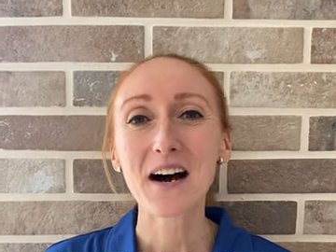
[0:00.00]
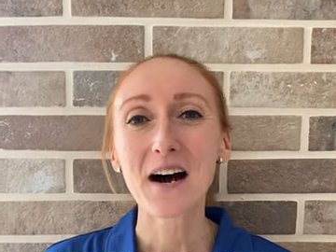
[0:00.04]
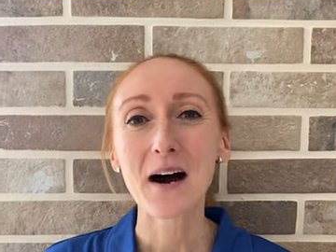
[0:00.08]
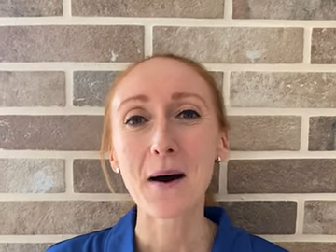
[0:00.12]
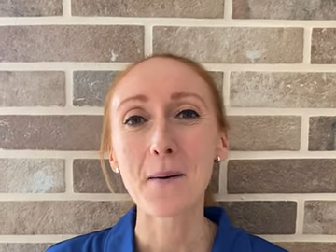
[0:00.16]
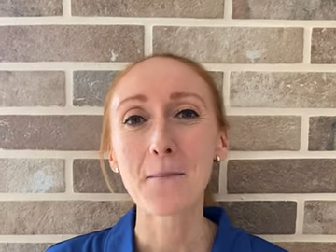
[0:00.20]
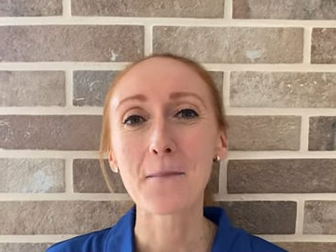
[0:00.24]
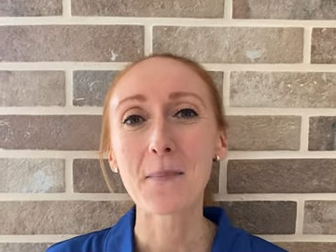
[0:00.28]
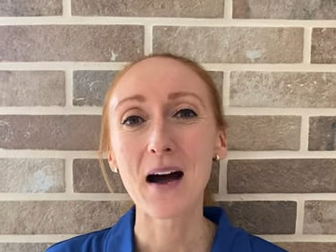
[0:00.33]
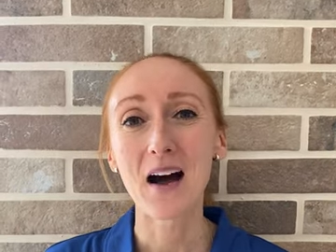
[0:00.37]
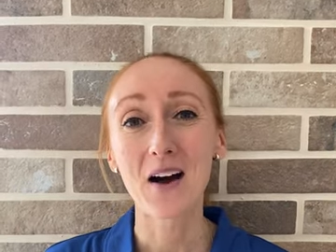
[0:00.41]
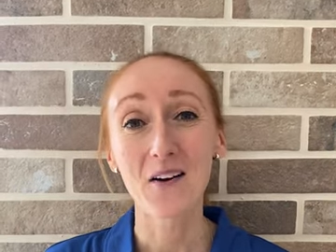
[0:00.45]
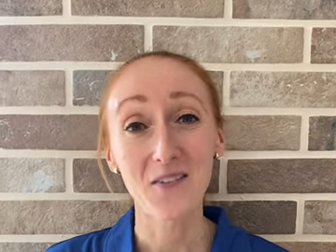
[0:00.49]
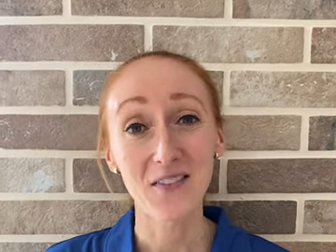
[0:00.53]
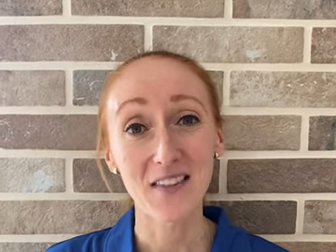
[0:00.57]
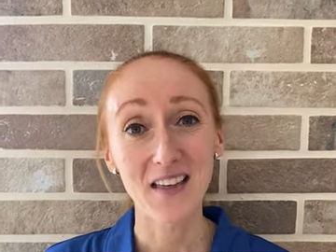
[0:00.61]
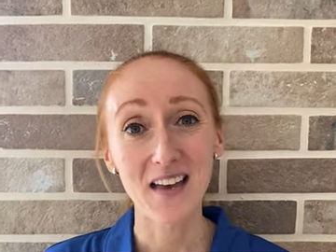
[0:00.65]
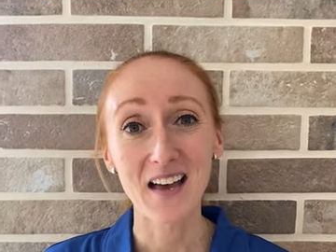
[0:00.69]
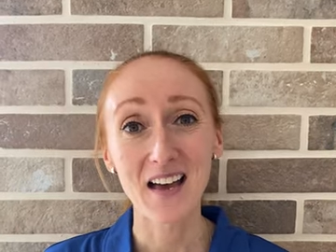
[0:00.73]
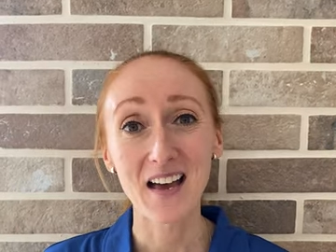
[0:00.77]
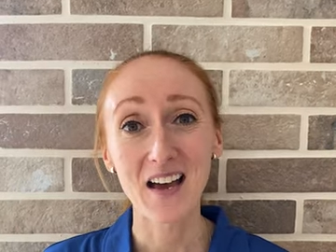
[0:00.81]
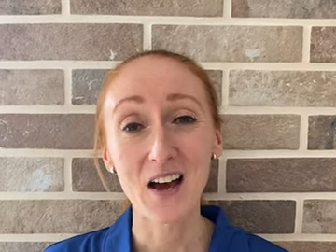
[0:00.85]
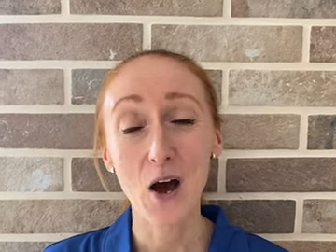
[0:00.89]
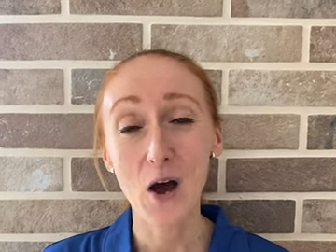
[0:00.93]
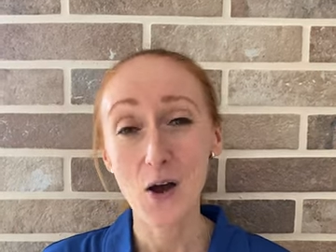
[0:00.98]
about
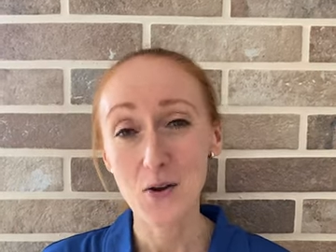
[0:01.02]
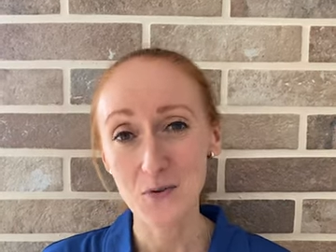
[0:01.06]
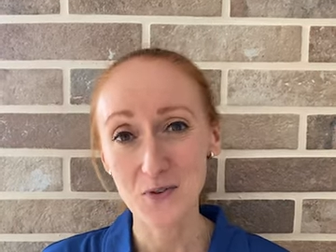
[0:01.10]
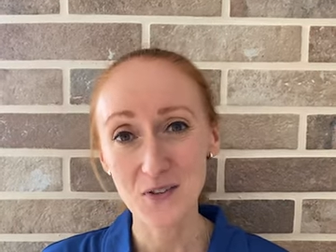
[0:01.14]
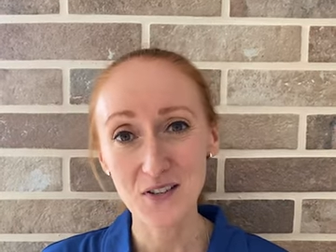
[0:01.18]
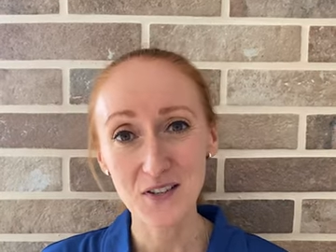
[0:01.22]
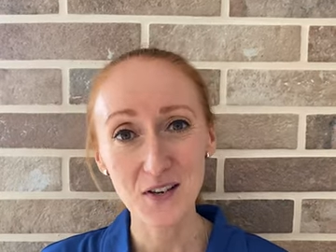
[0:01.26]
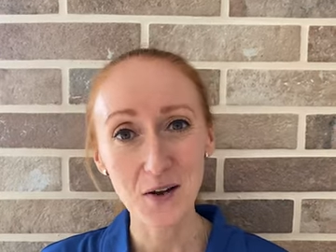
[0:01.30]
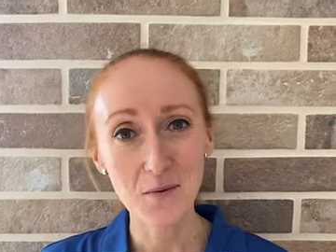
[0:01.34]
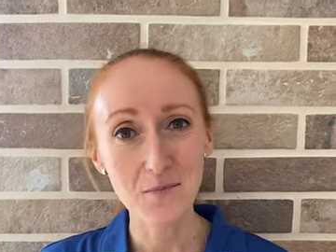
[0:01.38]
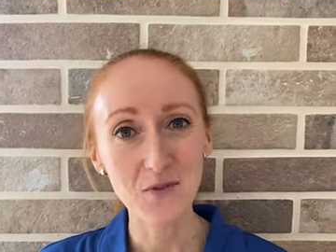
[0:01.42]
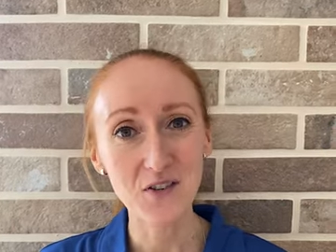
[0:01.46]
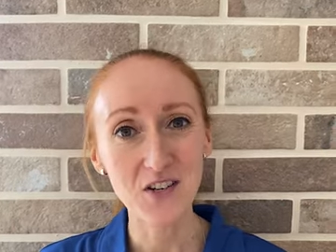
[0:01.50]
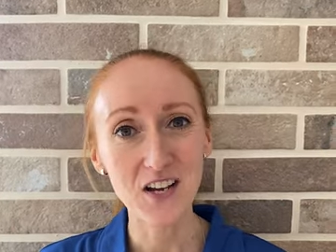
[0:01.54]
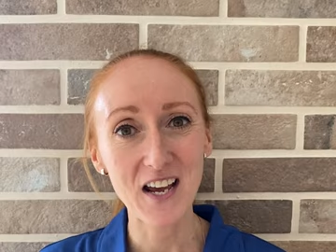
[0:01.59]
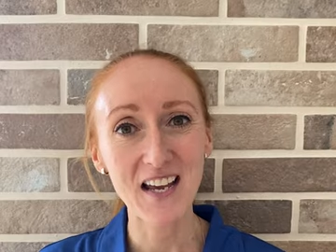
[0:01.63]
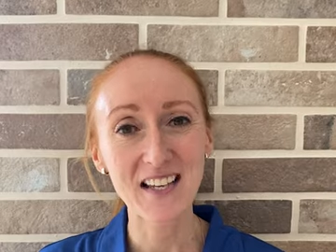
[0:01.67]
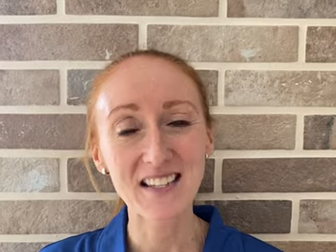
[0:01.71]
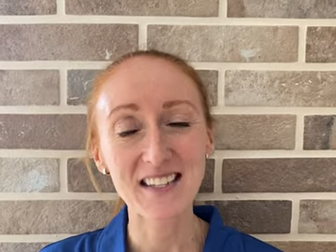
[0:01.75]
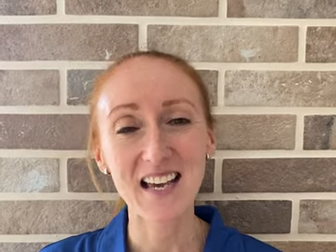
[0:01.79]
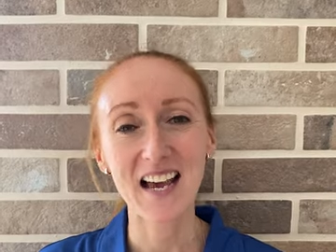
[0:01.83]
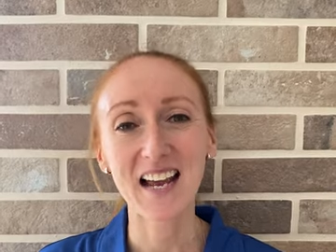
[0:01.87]
their own subject